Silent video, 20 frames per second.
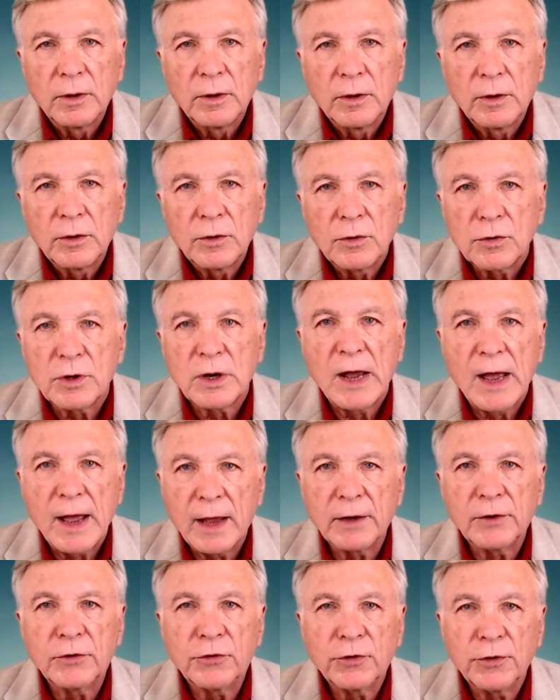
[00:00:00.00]
Your
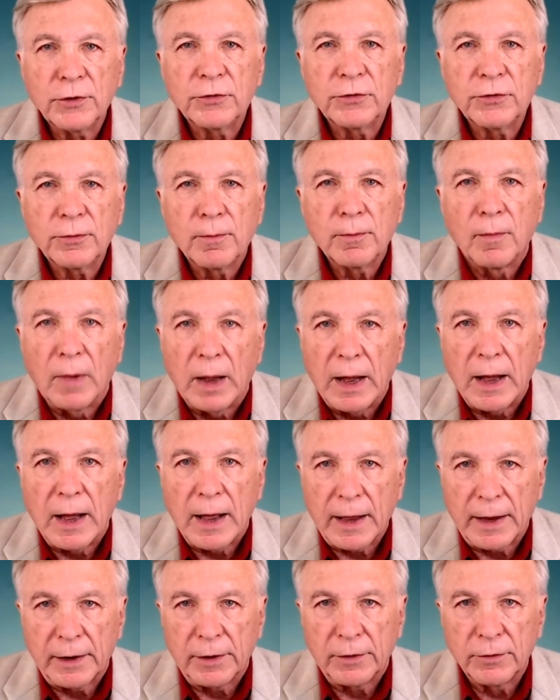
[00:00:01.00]
conscious
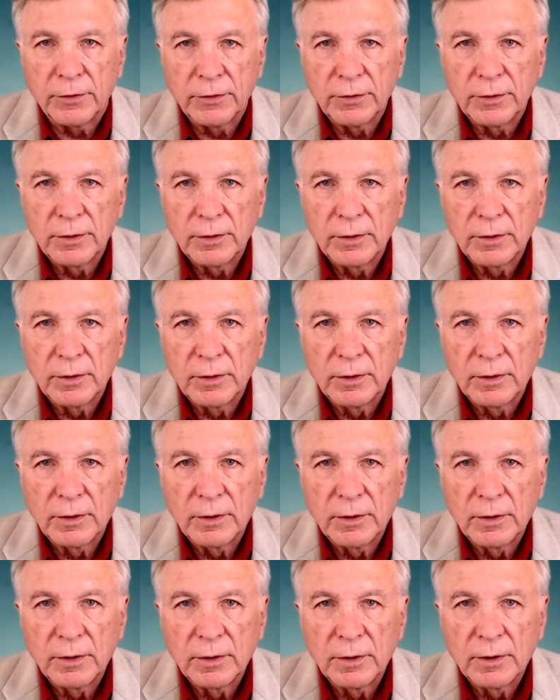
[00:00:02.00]
mind,
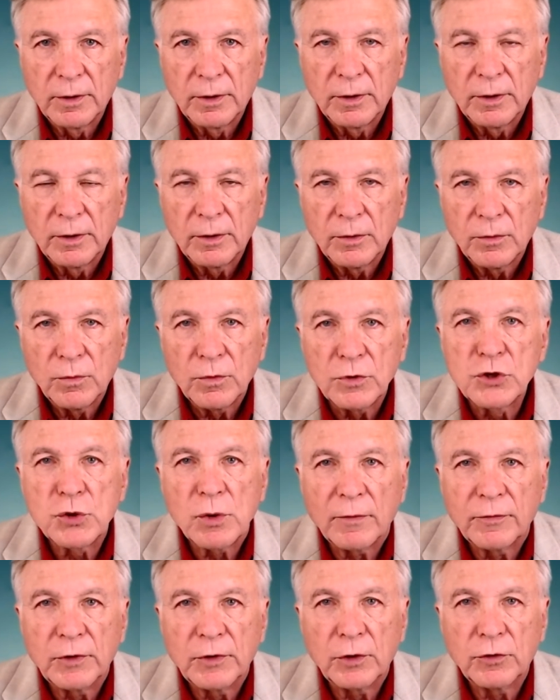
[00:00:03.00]
which you
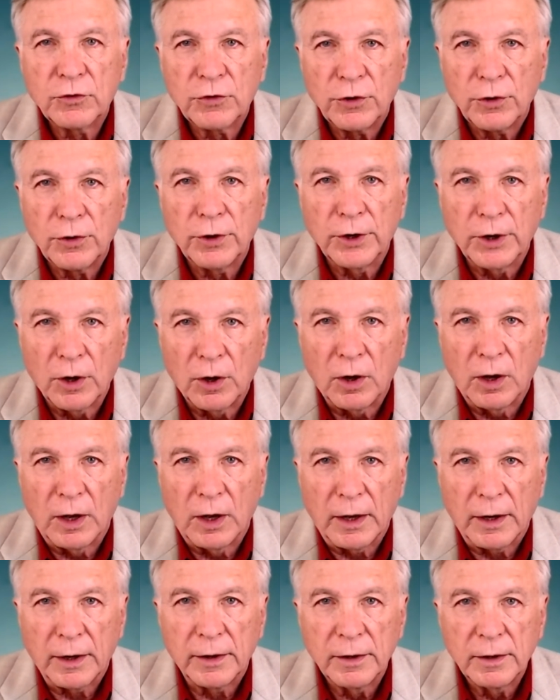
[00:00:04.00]
have to turn
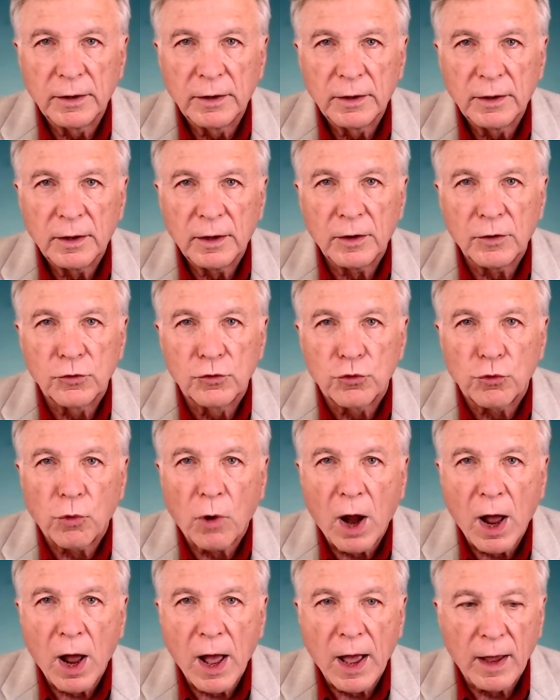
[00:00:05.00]
on and
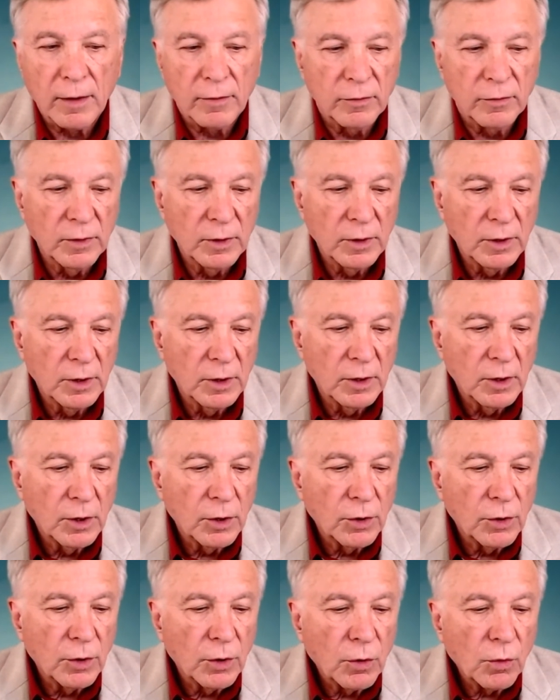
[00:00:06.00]
drive,
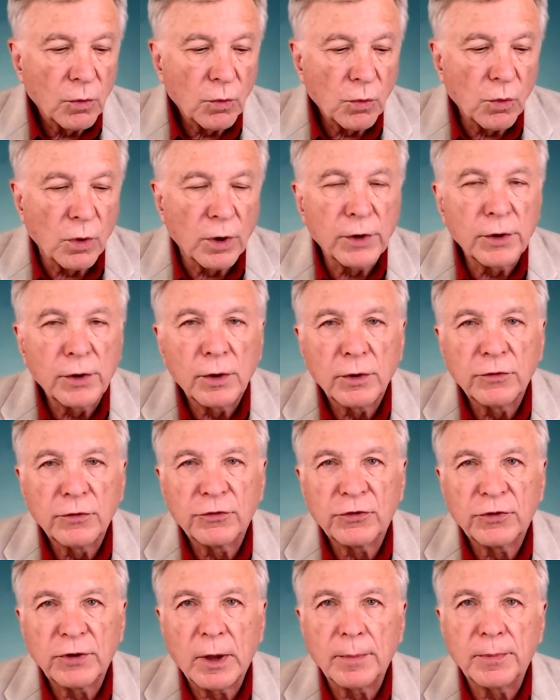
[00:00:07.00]
or your
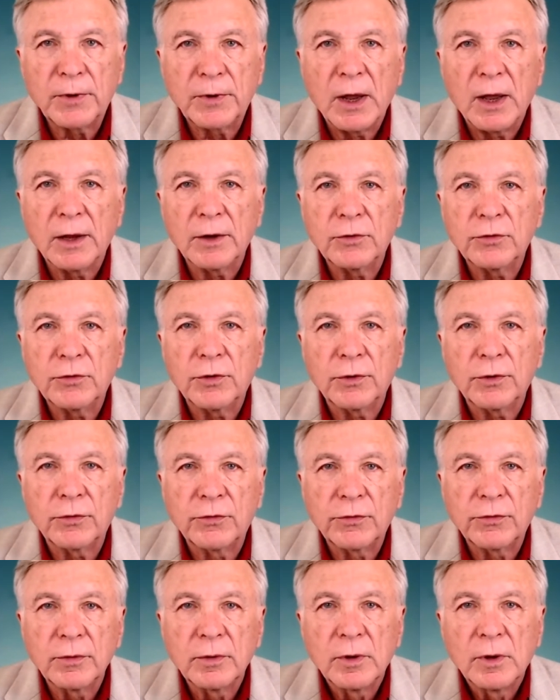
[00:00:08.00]

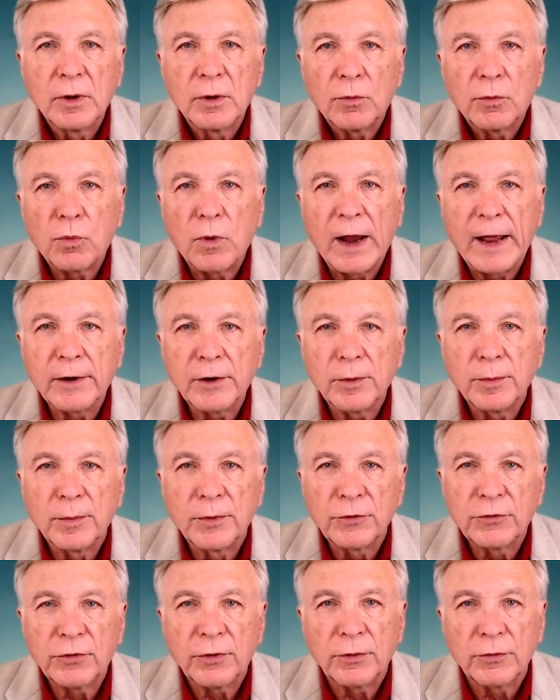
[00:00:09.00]
subconscious random
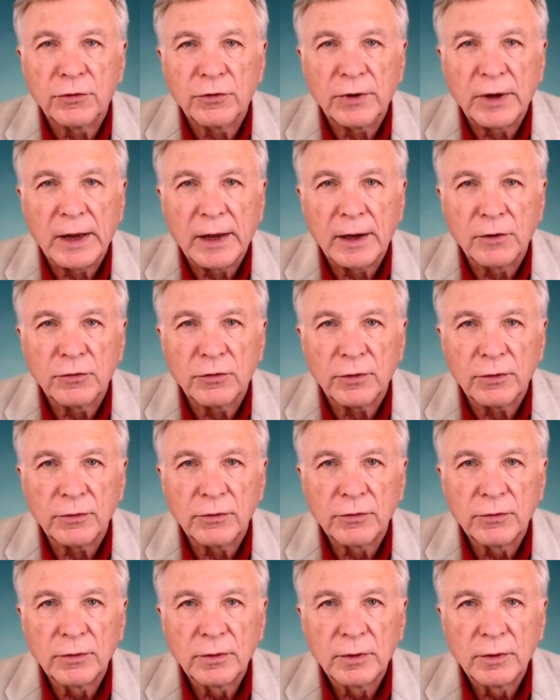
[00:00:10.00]
associations